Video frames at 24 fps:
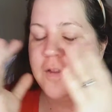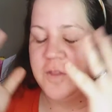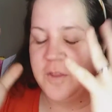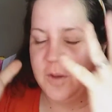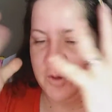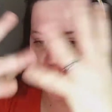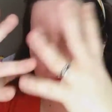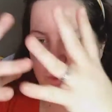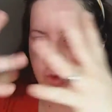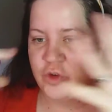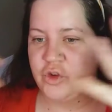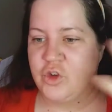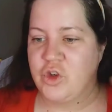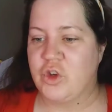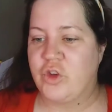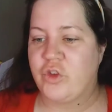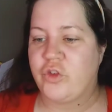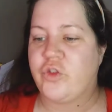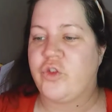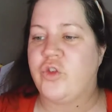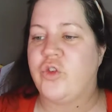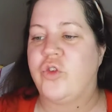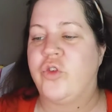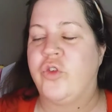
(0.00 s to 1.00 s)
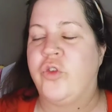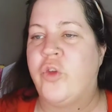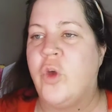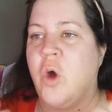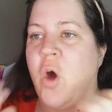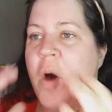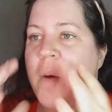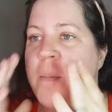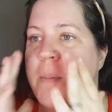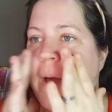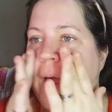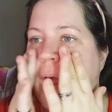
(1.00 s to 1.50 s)
There was just
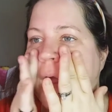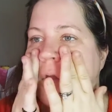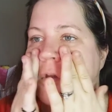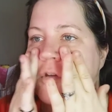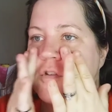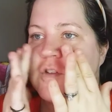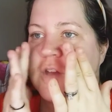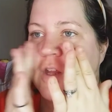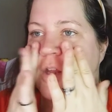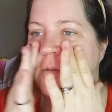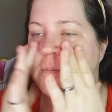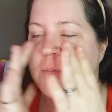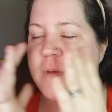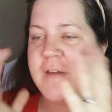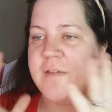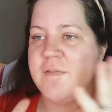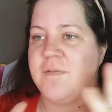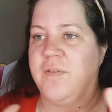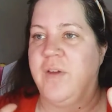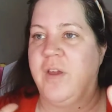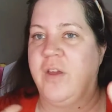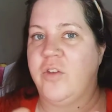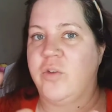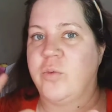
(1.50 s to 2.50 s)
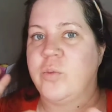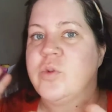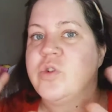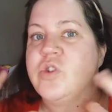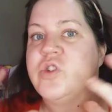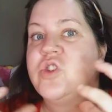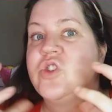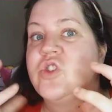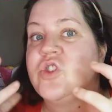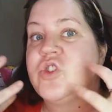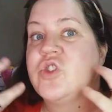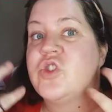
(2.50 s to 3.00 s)
so much, and my face
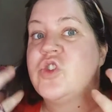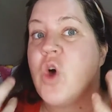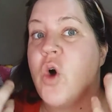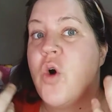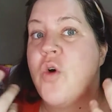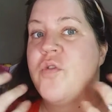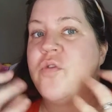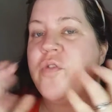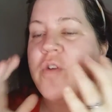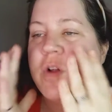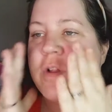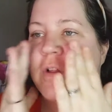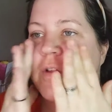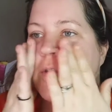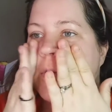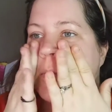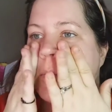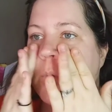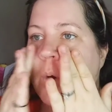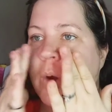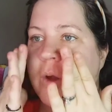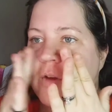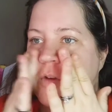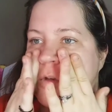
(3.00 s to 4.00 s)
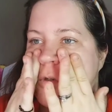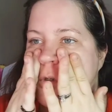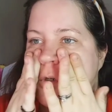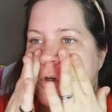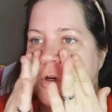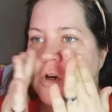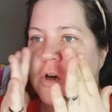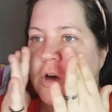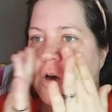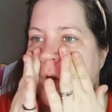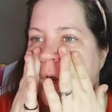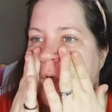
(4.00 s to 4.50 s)
was just so full of the
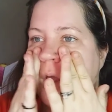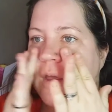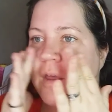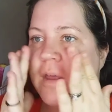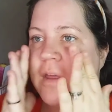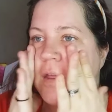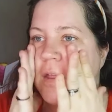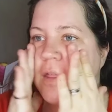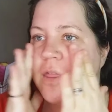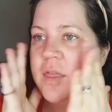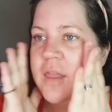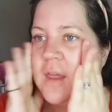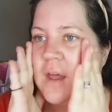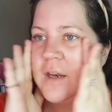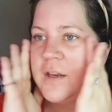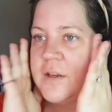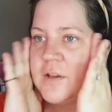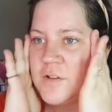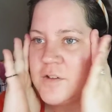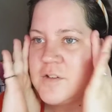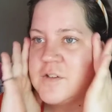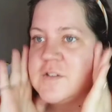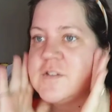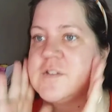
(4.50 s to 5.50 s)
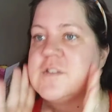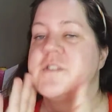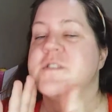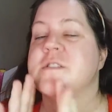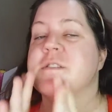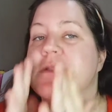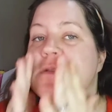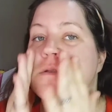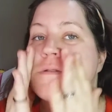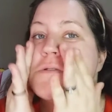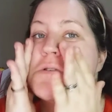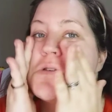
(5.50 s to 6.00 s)
moisture that it
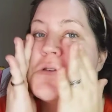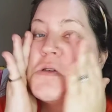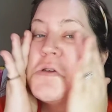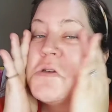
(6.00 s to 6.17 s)
just